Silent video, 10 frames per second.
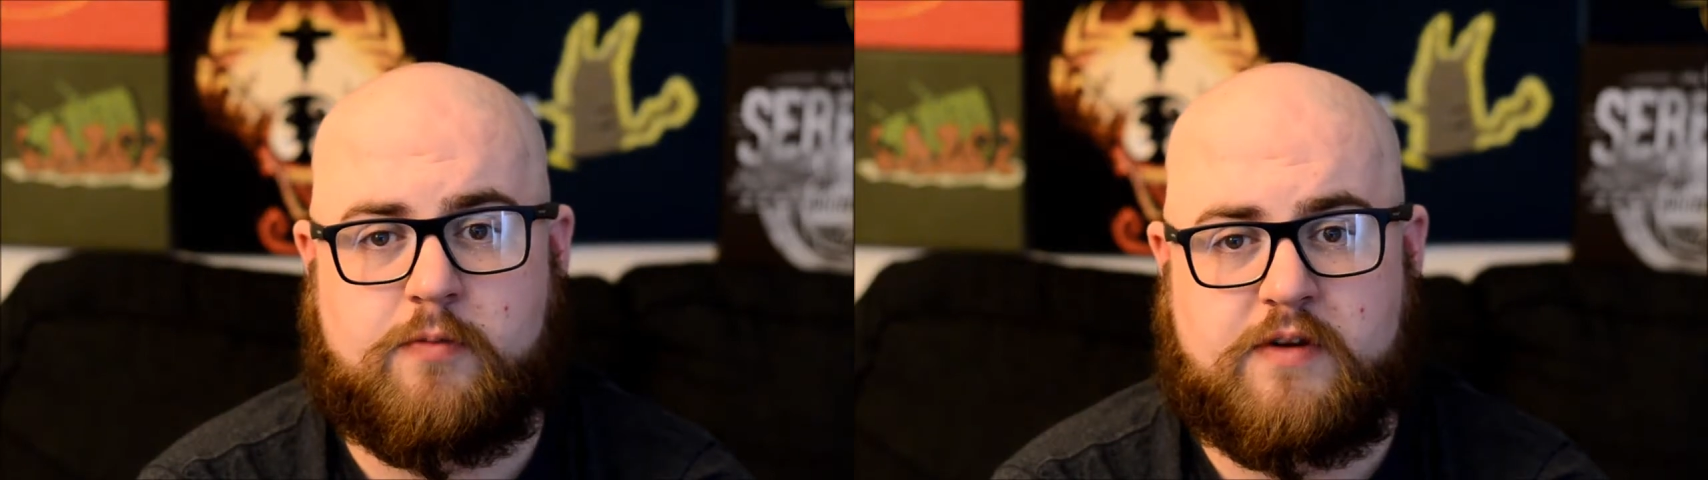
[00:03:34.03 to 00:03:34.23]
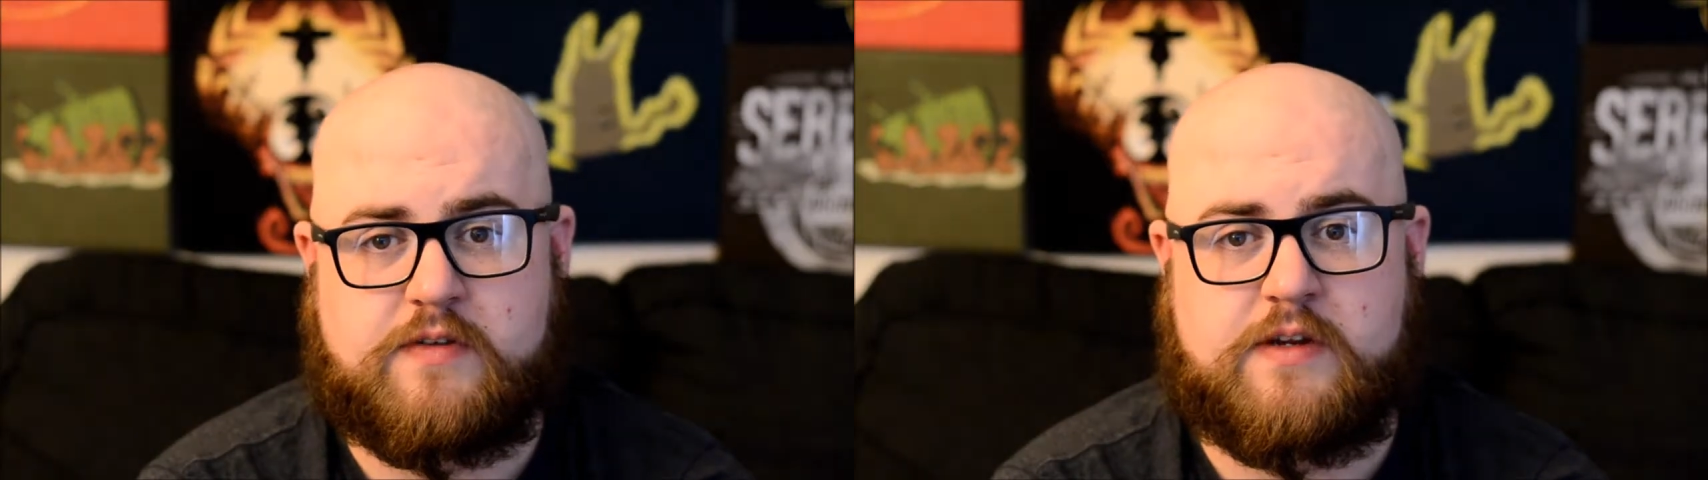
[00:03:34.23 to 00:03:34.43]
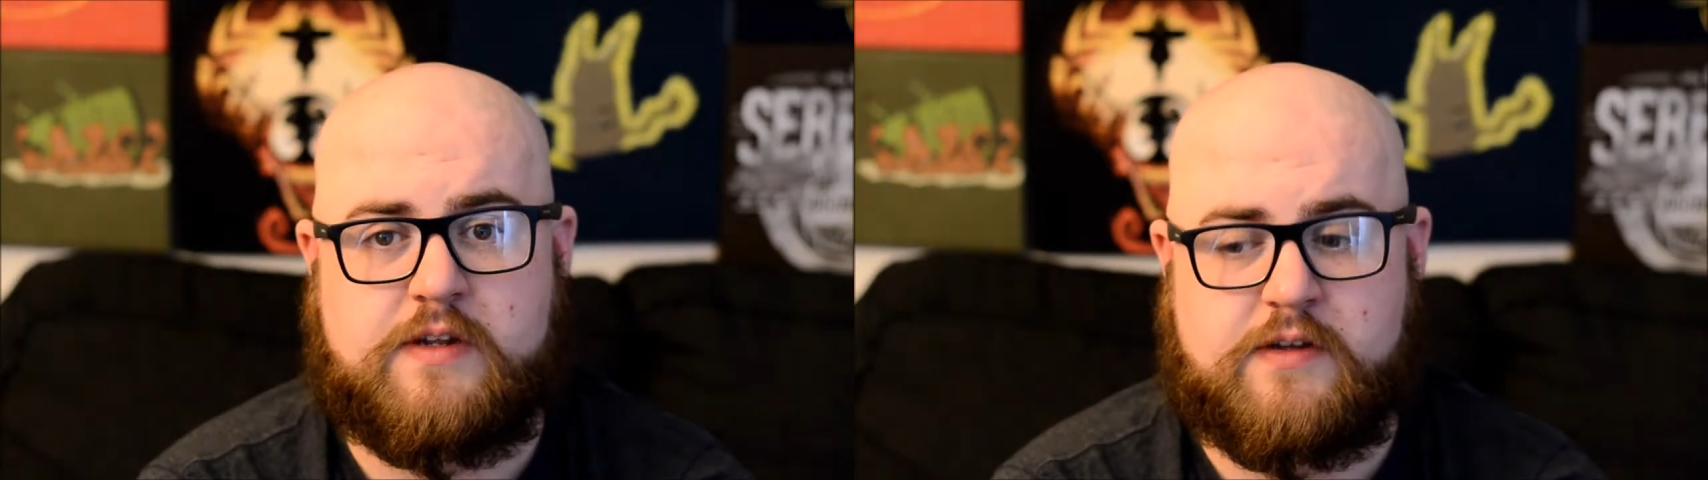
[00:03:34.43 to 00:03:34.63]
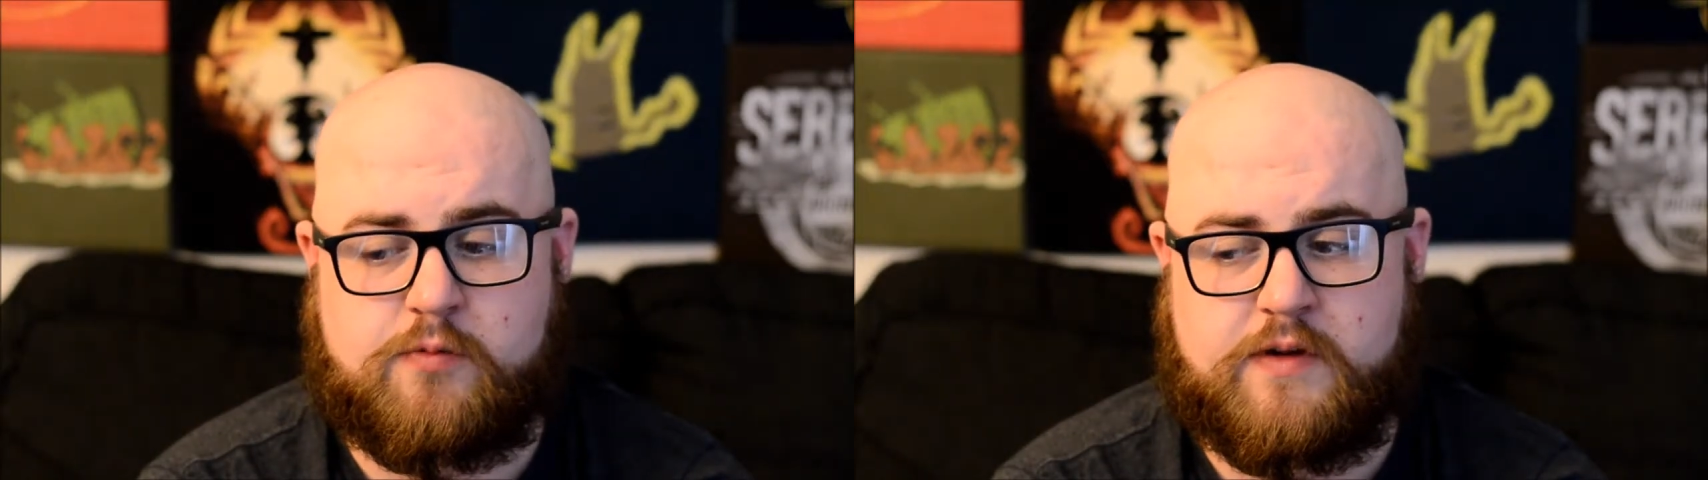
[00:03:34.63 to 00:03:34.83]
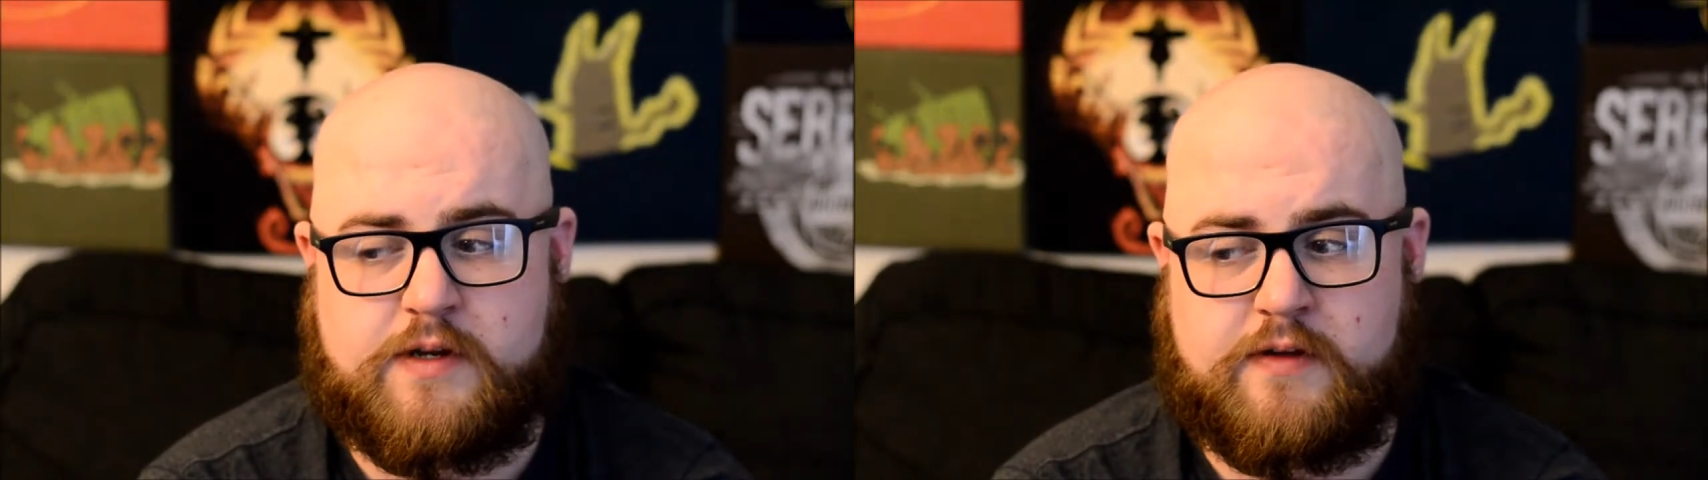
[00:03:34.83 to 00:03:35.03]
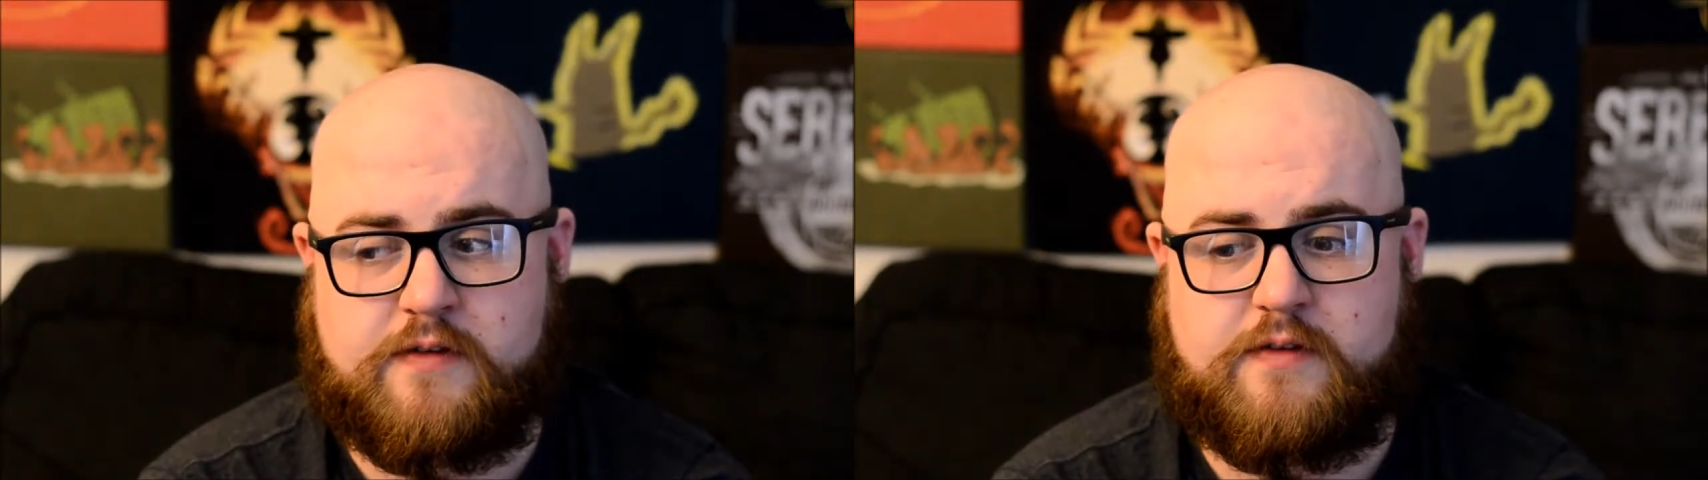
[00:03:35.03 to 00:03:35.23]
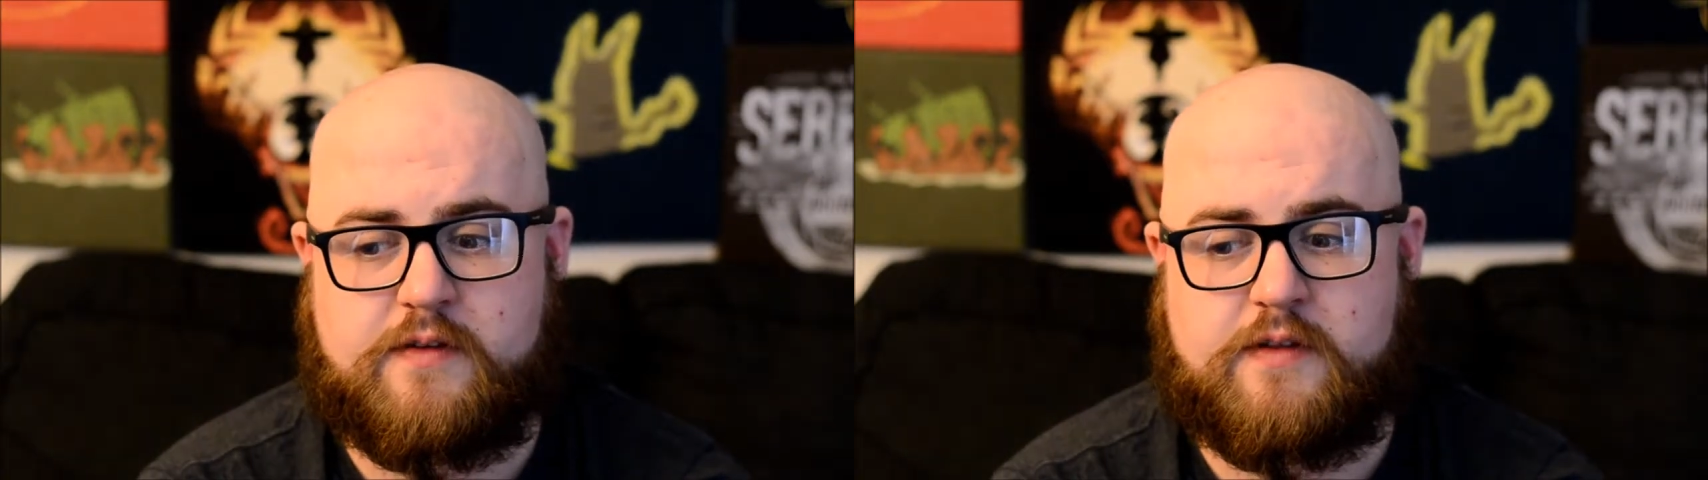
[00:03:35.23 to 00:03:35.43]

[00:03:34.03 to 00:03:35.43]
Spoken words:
risk to this witness,